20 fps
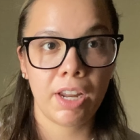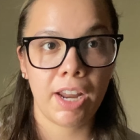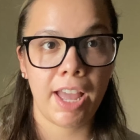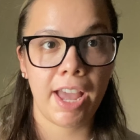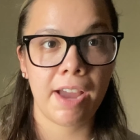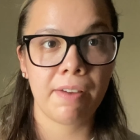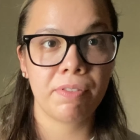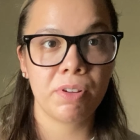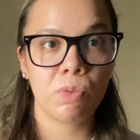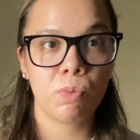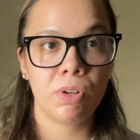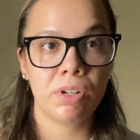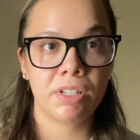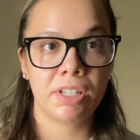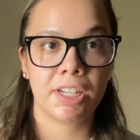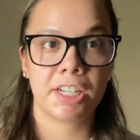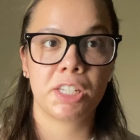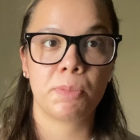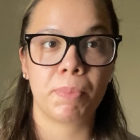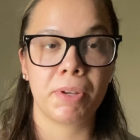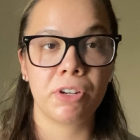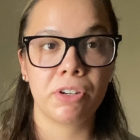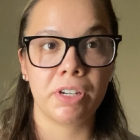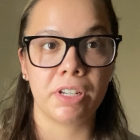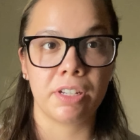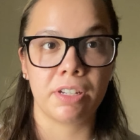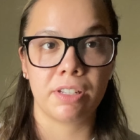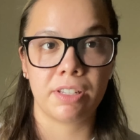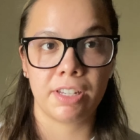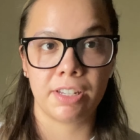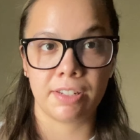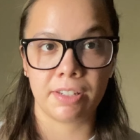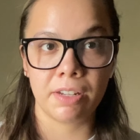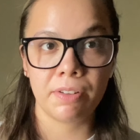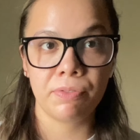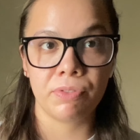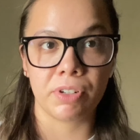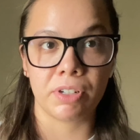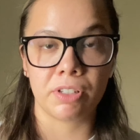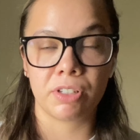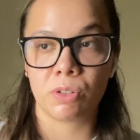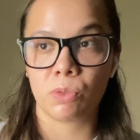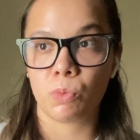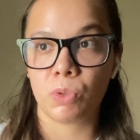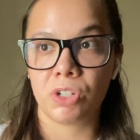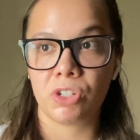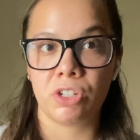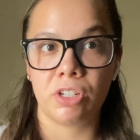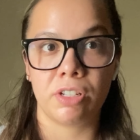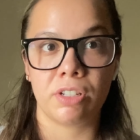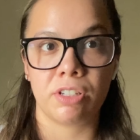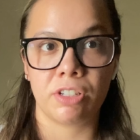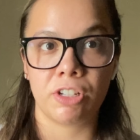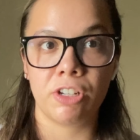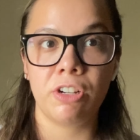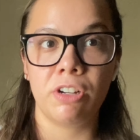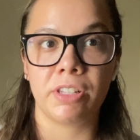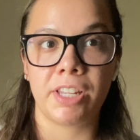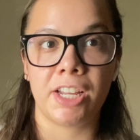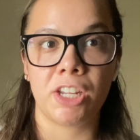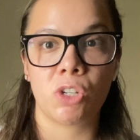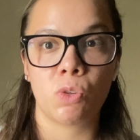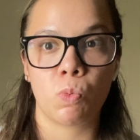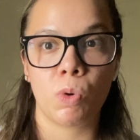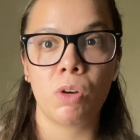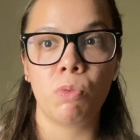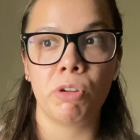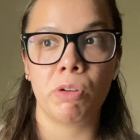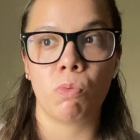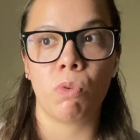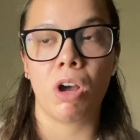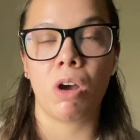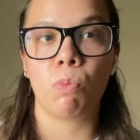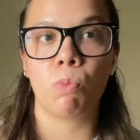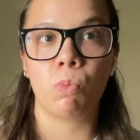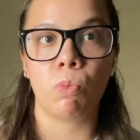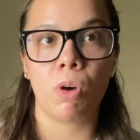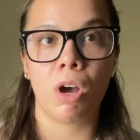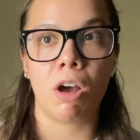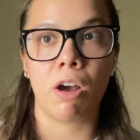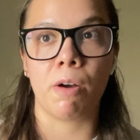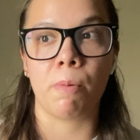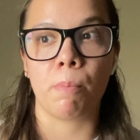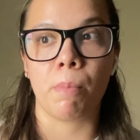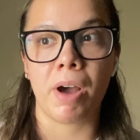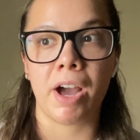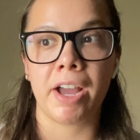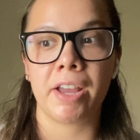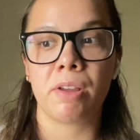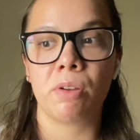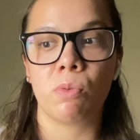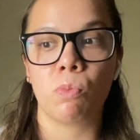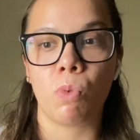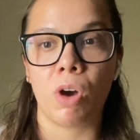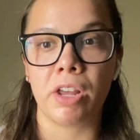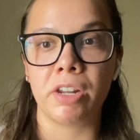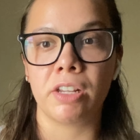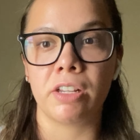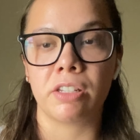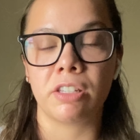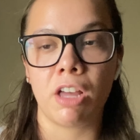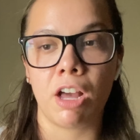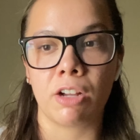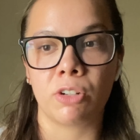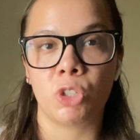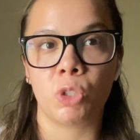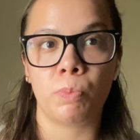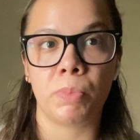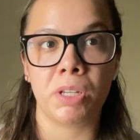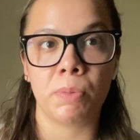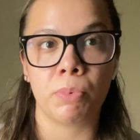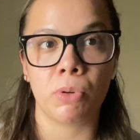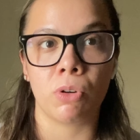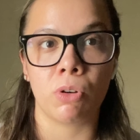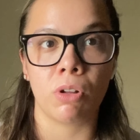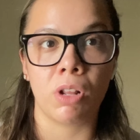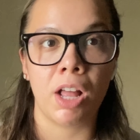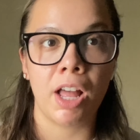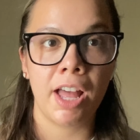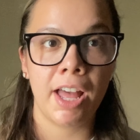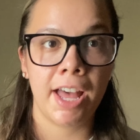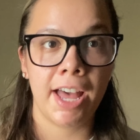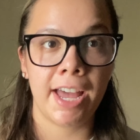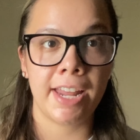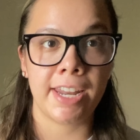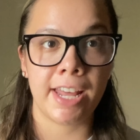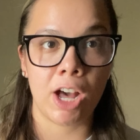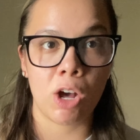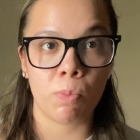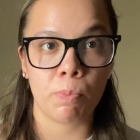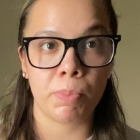Everyone's experience is different, which is good. That's what we want. I want to talk to people and help